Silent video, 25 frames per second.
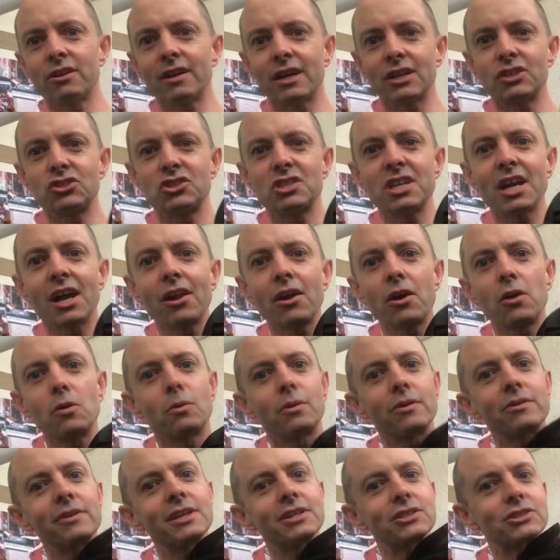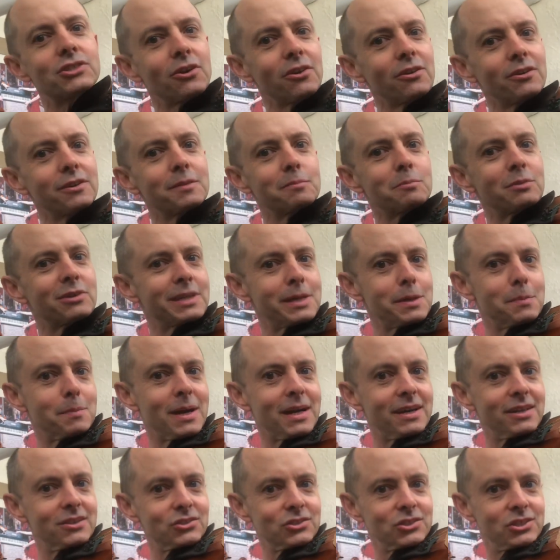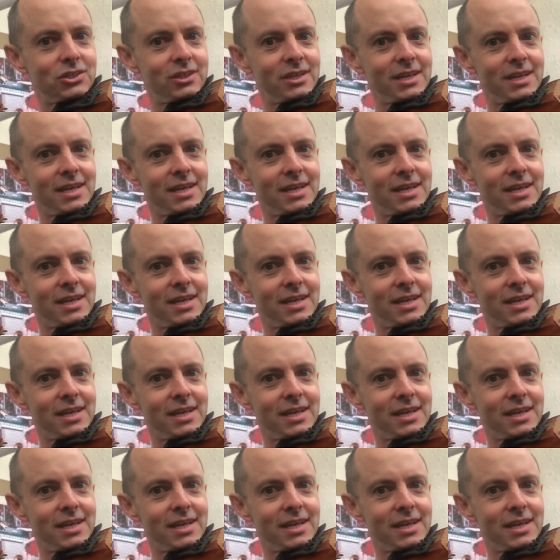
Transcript: cello on their shoulder pretty much,